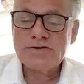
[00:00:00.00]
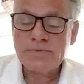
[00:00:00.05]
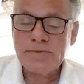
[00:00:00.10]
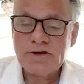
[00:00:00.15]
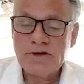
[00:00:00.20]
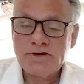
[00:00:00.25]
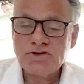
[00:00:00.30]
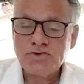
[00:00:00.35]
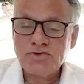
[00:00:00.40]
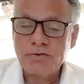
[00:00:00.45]
some
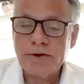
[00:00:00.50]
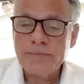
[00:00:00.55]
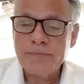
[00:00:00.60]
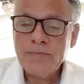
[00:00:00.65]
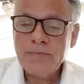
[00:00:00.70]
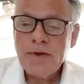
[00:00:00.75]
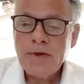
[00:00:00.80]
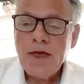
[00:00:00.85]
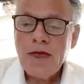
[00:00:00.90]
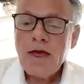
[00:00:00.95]
history.
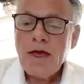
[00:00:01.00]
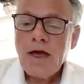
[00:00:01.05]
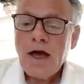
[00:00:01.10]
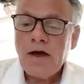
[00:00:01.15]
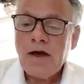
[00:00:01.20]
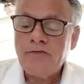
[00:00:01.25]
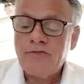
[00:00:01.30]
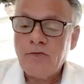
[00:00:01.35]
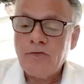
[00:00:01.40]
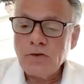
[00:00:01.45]

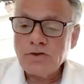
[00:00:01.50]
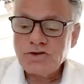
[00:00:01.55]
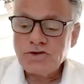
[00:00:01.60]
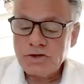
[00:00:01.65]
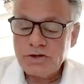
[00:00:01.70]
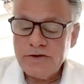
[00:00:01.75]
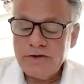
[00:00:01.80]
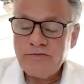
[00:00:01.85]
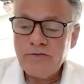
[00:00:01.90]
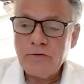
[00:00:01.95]

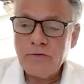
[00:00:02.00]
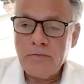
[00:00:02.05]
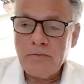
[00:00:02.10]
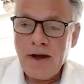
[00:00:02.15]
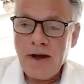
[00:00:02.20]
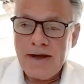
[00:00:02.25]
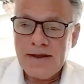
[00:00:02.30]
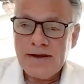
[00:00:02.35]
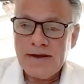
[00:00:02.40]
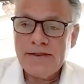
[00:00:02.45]
Unfortunately for
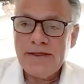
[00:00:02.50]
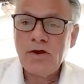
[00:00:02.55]
mining,